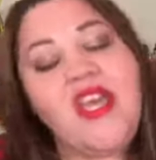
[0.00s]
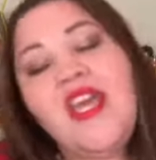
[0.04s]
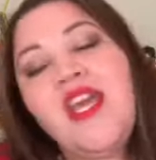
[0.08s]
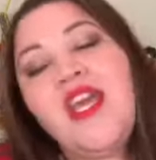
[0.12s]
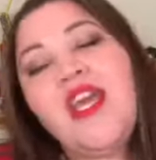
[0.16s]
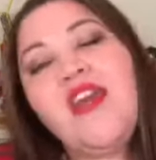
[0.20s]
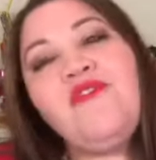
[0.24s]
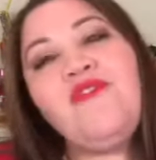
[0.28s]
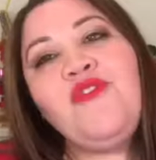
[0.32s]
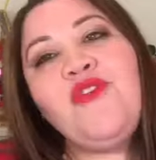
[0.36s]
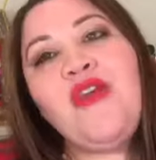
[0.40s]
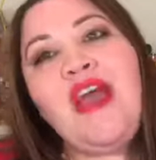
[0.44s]

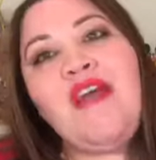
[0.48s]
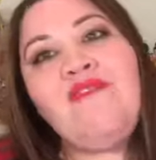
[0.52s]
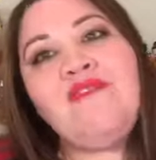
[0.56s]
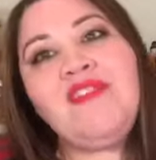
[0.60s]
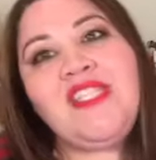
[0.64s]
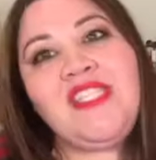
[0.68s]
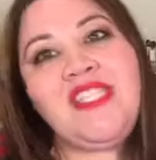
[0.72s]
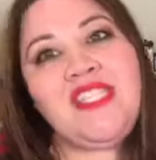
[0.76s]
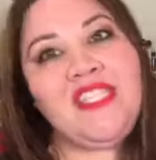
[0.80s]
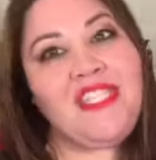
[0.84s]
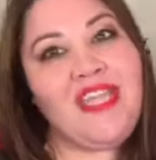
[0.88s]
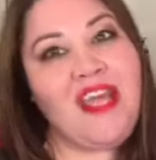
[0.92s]
if you
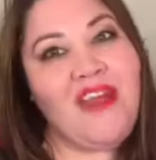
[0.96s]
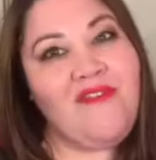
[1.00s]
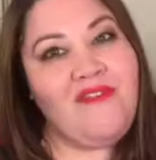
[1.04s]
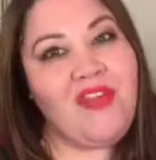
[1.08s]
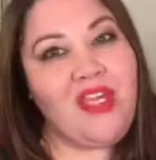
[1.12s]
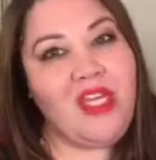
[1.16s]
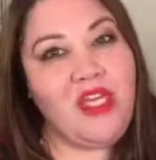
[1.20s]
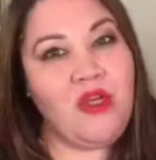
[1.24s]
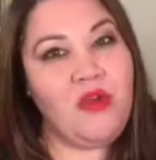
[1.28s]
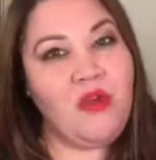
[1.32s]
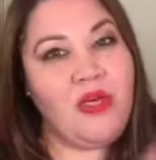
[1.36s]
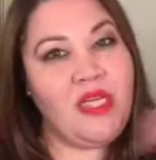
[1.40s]
haven't seen that
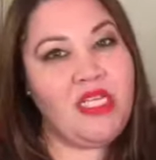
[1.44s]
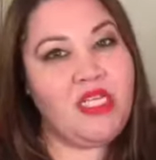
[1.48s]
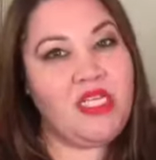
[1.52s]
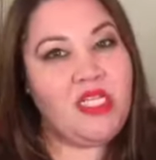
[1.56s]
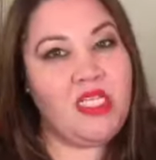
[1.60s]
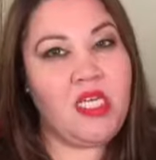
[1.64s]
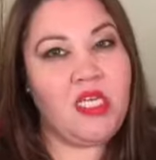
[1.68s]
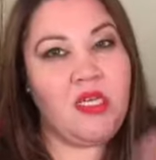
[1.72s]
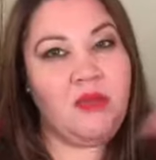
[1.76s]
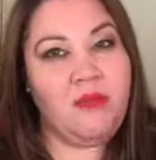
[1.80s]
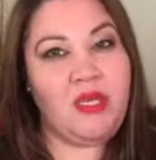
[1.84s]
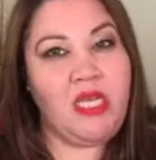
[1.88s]
video it's
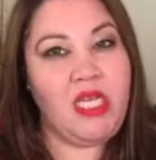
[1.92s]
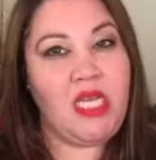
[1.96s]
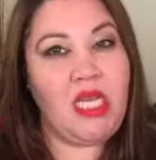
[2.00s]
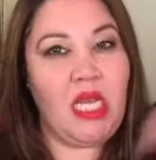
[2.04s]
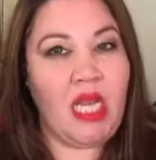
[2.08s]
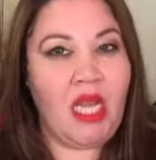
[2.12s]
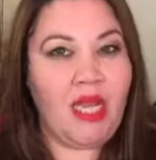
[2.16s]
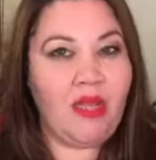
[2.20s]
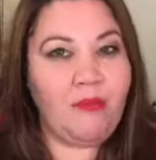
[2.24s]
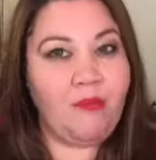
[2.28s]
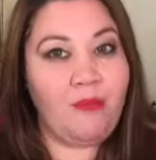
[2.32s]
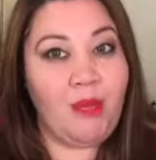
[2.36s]
gonna be
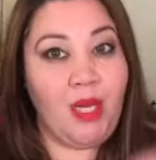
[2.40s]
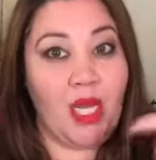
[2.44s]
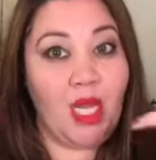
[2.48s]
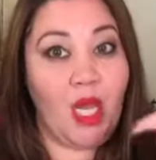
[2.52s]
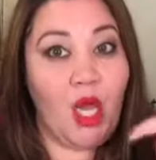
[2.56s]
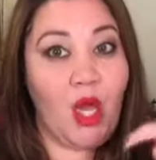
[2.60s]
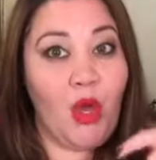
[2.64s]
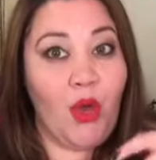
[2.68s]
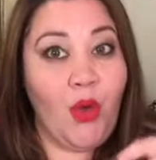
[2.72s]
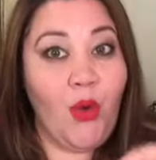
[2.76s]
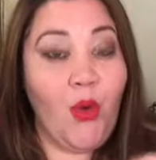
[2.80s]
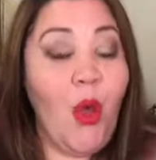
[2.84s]
linked
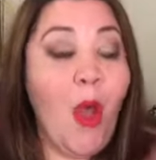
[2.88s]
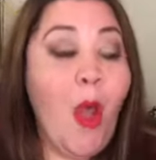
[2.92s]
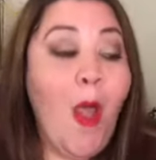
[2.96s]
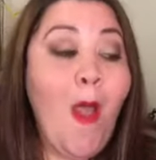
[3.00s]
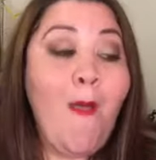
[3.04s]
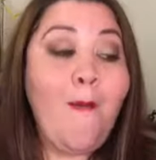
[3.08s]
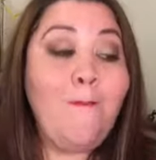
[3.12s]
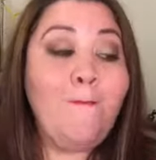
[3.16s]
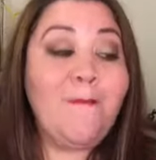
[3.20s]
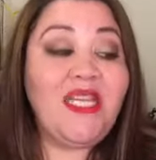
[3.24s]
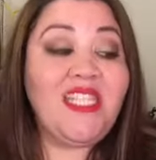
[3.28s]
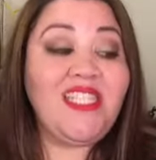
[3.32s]
below
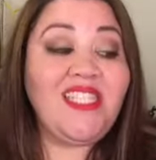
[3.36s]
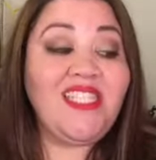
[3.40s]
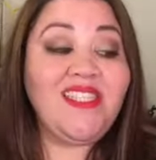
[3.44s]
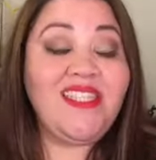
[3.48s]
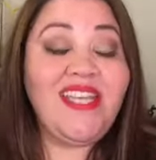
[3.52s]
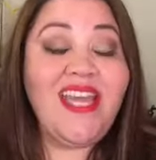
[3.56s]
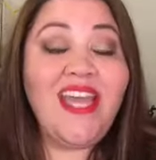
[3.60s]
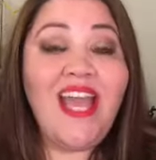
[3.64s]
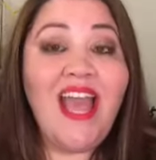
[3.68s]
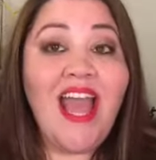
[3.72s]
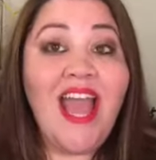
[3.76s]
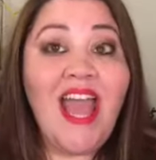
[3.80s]
but
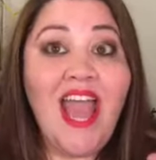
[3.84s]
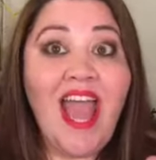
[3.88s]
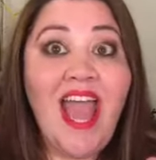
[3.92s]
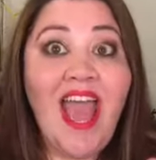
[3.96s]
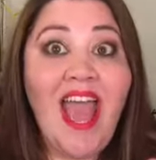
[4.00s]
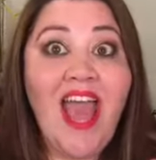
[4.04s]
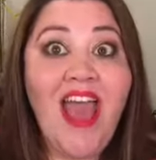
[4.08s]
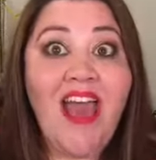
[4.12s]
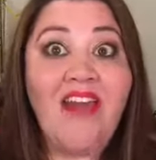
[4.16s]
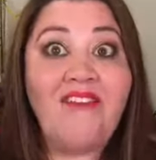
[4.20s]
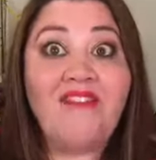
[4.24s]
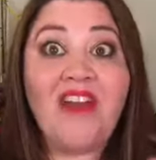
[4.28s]
today I
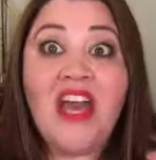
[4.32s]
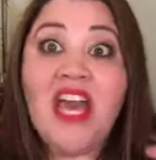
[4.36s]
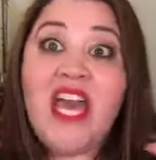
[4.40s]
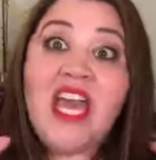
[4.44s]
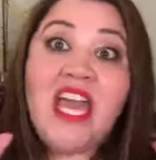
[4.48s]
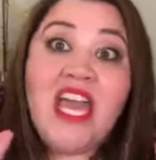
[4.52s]
have